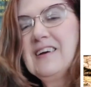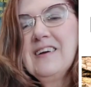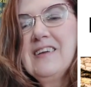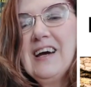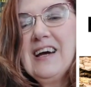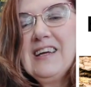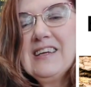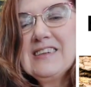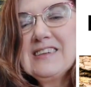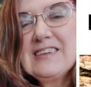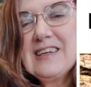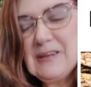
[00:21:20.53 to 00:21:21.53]
That
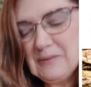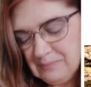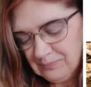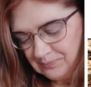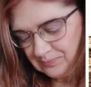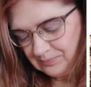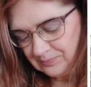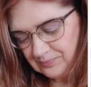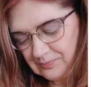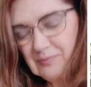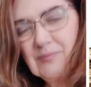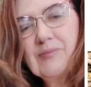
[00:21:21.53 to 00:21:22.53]
is
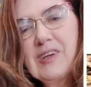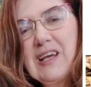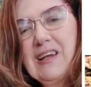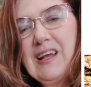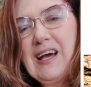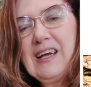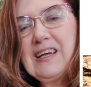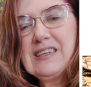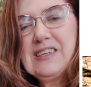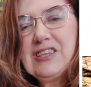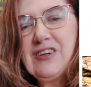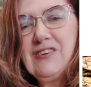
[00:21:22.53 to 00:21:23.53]

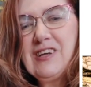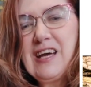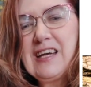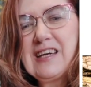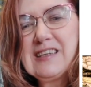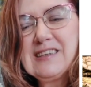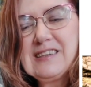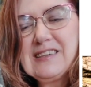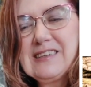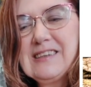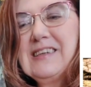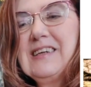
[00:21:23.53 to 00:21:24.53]
lichens, shield lichens.
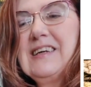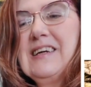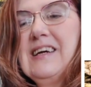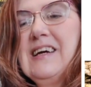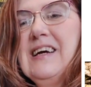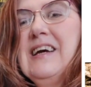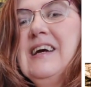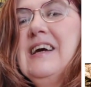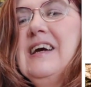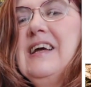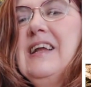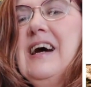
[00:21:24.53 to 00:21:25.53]

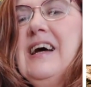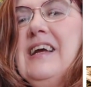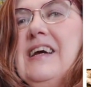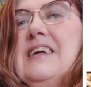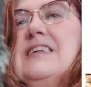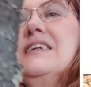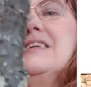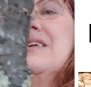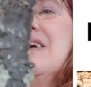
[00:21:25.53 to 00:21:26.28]
And that is